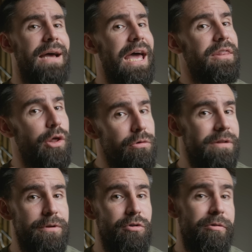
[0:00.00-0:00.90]
and those
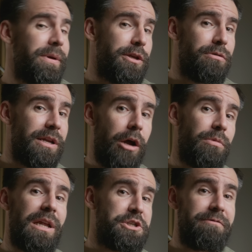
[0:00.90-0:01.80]
of you who've been using
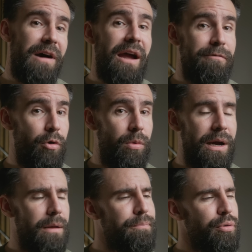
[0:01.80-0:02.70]
Unreal Engine five for a
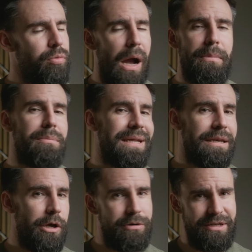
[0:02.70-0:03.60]
while probably
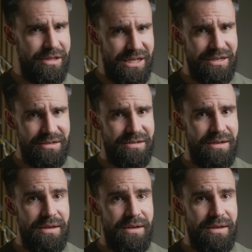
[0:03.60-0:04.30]
noticed this.